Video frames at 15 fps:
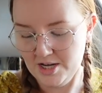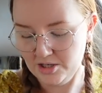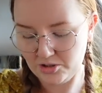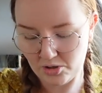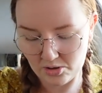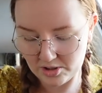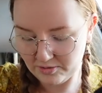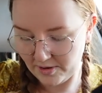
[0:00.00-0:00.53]

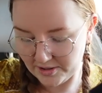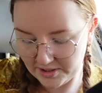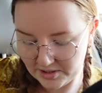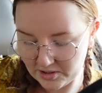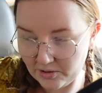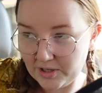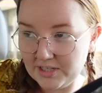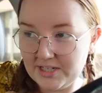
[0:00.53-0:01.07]
Turner's Falls
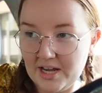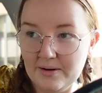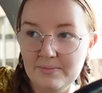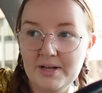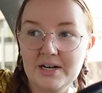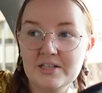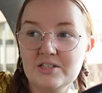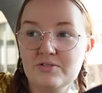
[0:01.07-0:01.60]
is only 10
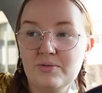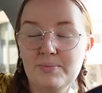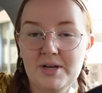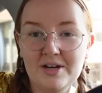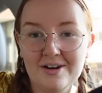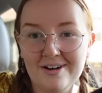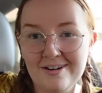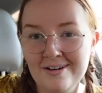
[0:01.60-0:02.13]
minutes from
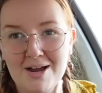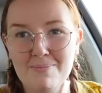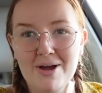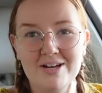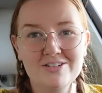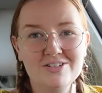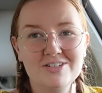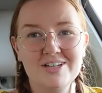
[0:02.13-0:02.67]
here I
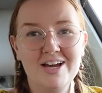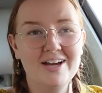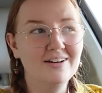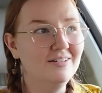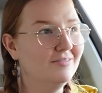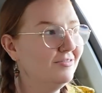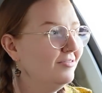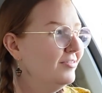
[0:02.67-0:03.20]
might just kind
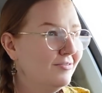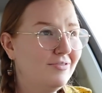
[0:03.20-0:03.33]
of